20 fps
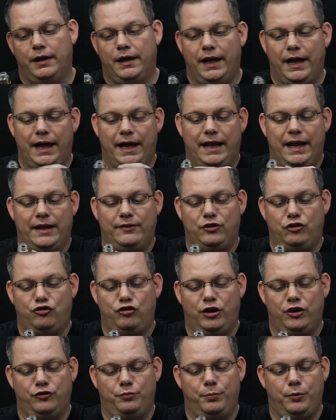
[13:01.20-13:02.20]
It has
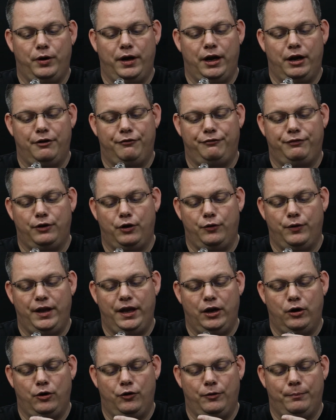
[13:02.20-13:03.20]
adjustable airflow
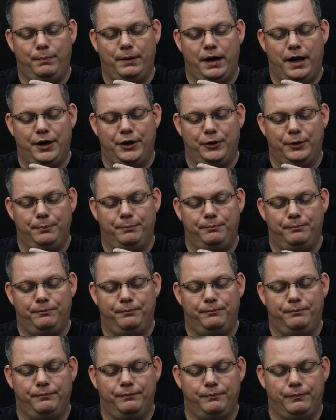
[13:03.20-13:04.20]
here on the bottom.
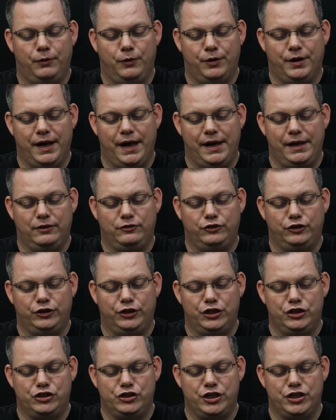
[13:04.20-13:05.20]
Okay, so you
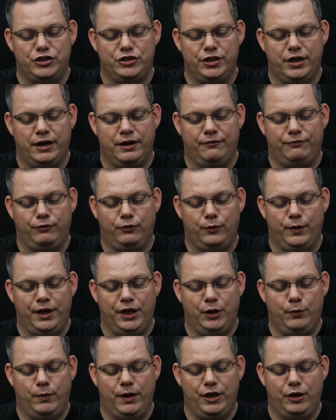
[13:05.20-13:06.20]
can adjust your airflow
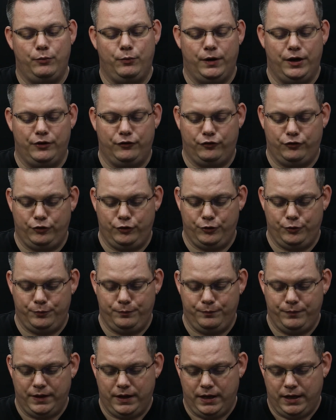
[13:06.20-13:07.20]
any way you want to.
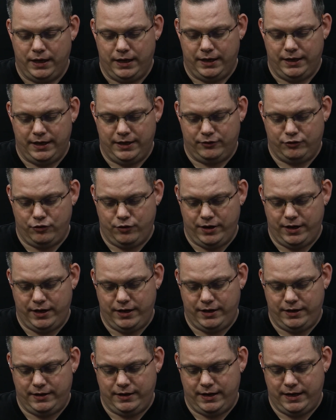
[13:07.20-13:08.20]
Let's go
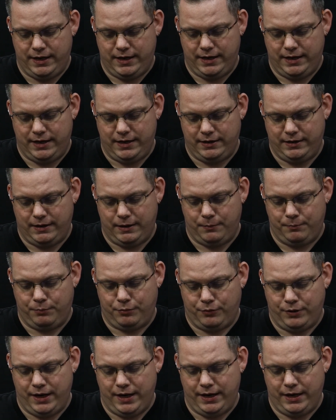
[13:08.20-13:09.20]
ahead and
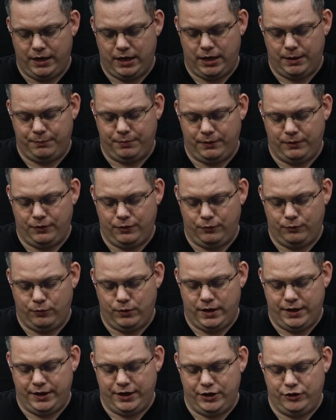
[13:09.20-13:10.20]
bring up the
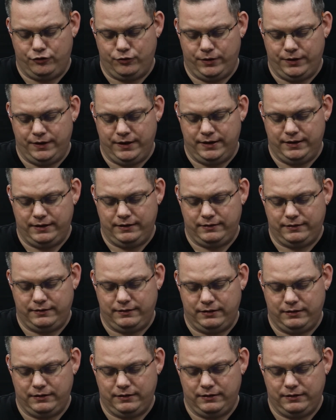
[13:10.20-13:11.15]
wattage on this.